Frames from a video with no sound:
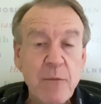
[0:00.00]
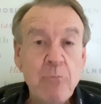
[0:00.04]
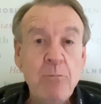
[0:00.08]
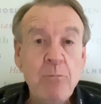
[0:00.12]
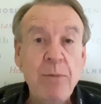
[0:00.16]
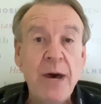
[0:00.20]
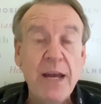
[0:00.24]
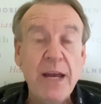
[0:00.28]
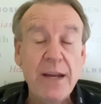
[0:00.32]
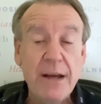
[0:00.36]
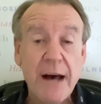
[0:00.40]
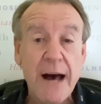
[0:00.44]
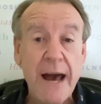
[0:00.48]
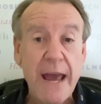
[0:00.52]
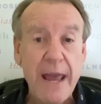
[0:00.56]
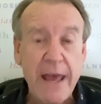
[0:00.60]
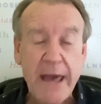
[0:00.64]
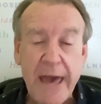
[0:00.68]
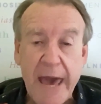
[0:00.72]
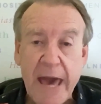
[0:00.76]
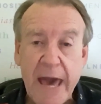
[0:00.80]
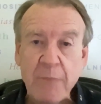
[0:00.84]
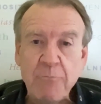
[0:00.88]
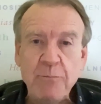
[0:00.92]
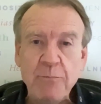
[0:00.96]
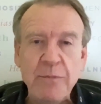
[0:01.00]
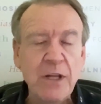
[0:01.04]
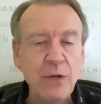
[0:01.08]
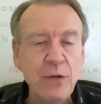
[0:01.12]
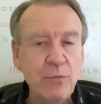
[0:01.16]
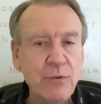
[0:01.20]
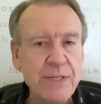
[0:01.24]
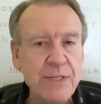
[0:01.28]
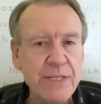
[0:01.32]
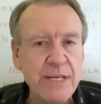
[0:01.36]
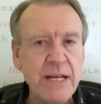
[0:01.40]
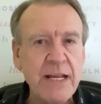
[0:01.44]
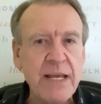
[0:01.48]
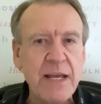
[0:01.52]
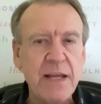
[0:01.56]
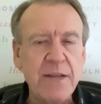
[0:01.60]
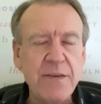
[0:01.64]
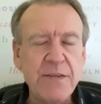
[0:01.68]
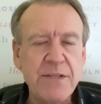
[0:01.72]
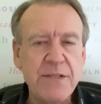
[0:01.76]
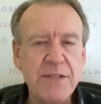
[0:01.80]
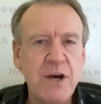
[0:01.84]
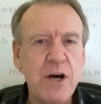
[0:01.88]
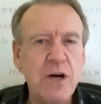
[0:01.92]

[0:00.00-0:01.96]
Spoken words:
but I had built resilience